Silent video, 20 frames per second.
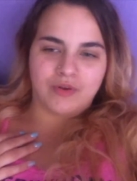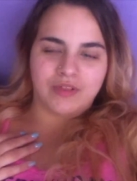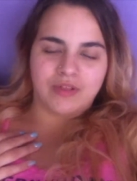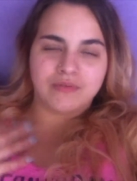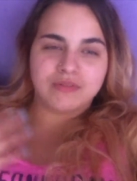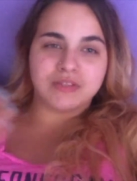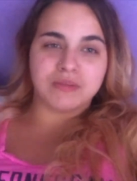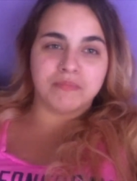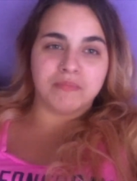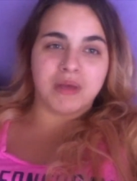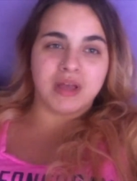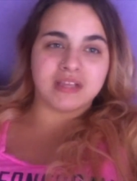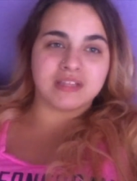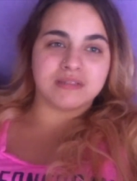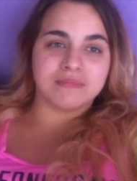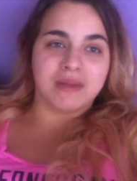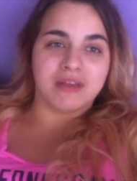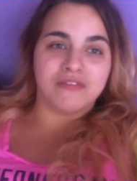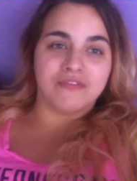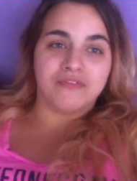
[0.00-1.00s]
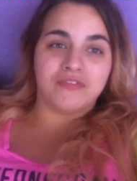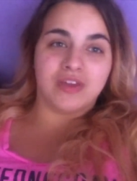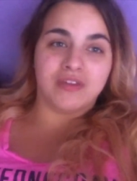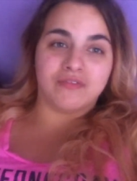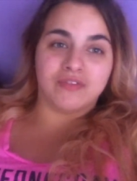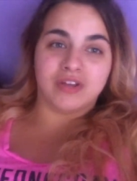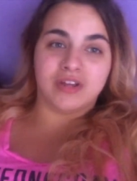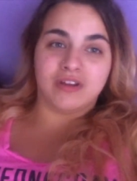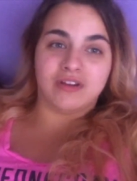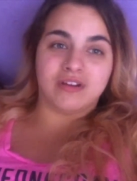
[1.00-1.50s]
That was the best, my
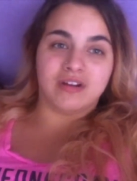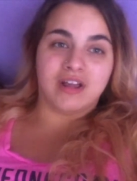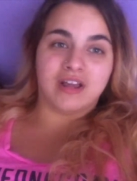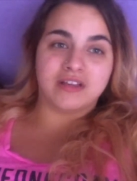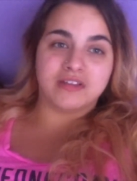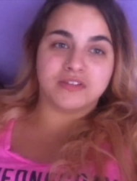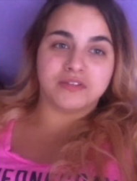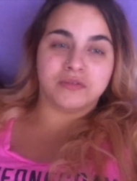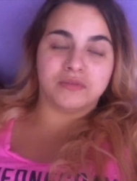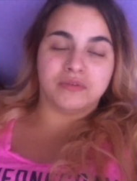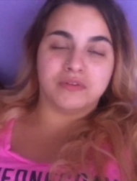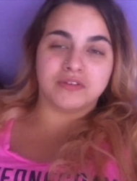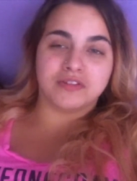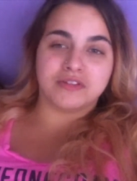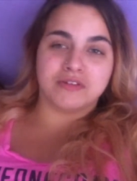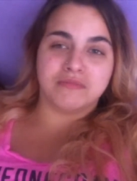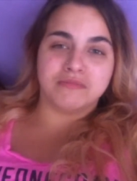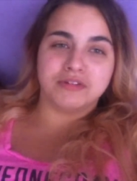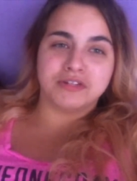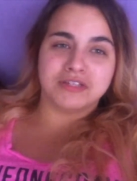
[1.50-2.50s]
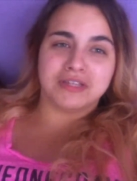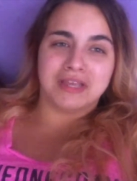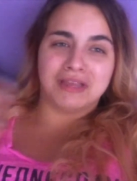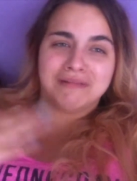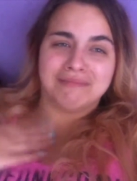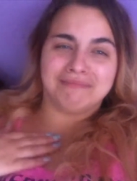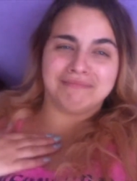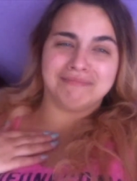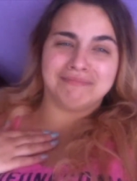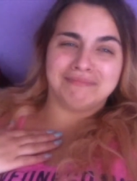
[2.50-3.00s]
favorite year in high school. So I'm just like,